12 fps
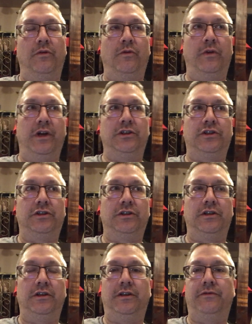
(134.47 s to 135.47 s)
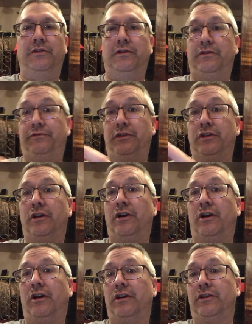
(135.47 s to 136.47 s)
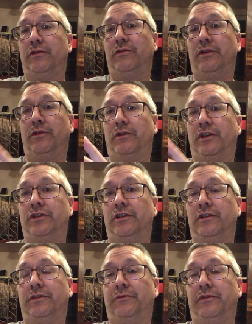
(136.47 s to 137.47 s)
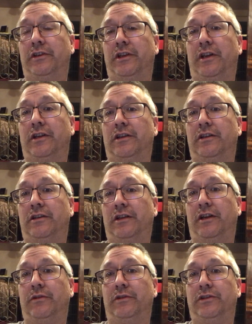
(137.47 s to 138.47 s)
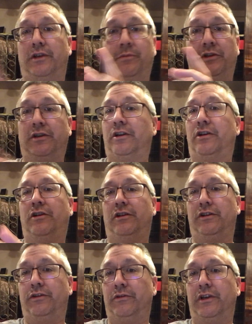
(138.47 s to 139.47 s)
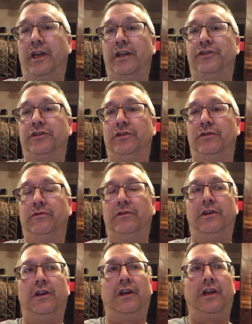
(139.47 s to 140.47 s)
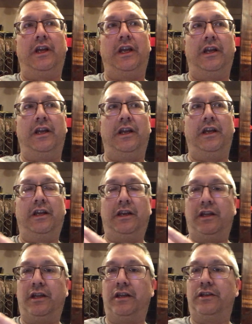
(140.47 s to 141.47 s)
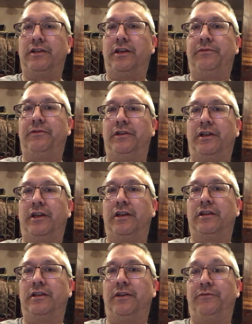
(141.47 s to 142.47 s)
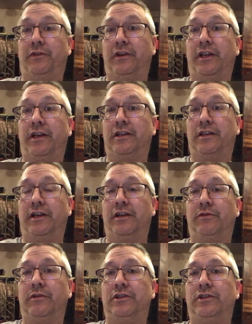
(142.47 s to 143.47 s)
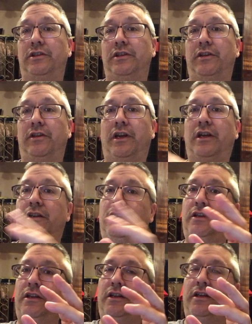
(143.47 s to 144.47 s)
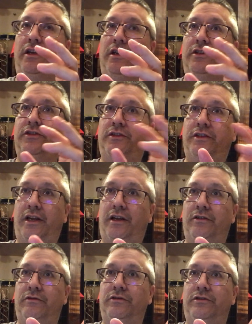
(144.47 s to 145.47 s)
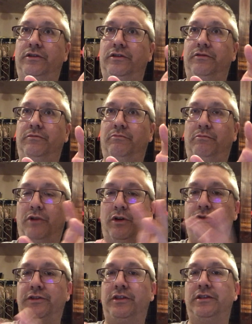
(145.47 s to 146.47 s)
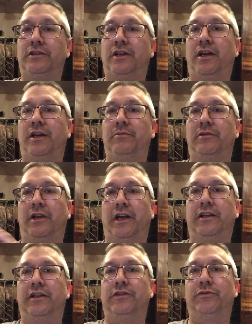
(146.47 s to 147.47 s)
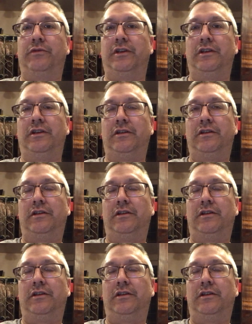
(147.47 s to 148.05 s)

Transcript: Which, if you're going to argue that Russian is a phonetic language, I'm not going to argue against you. It is a phonetic language in that it sounds most of the time like it's written.